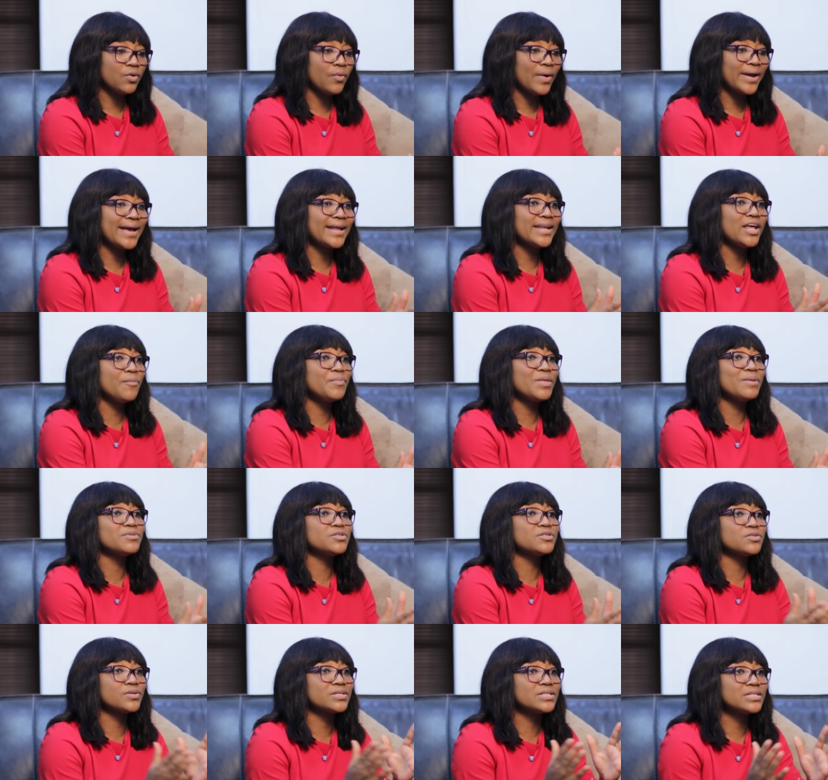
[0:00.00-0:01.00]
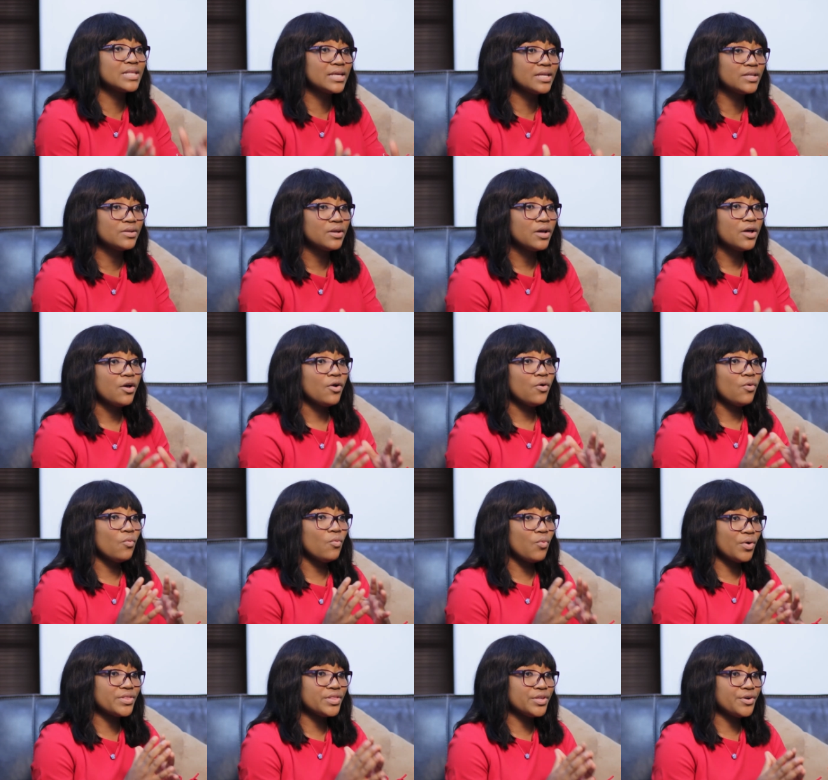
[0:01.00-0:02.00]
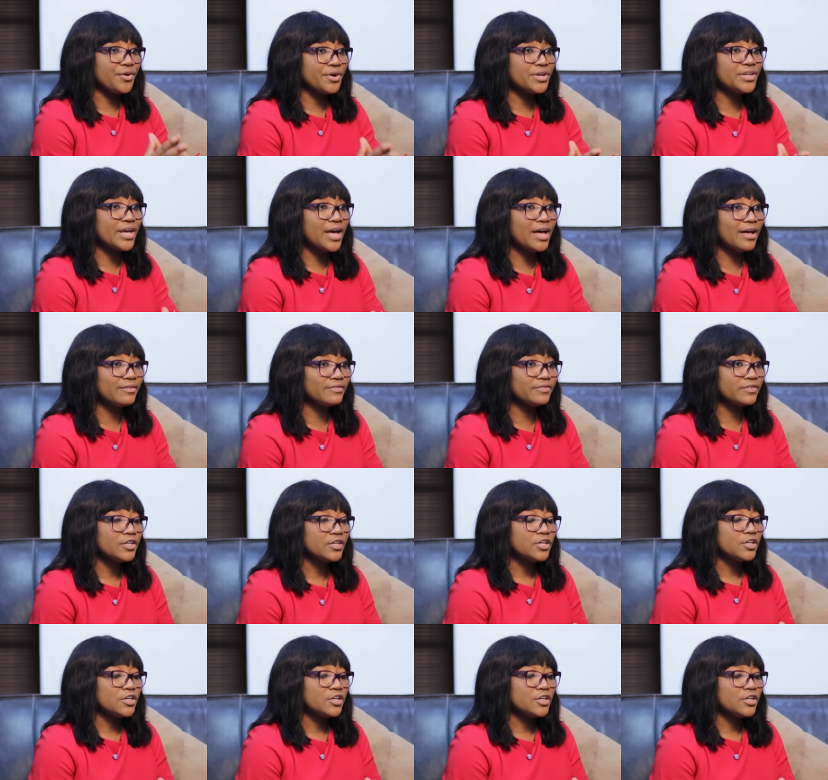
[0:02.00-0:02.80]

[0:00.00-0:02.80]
or I can help them sustain what they already have.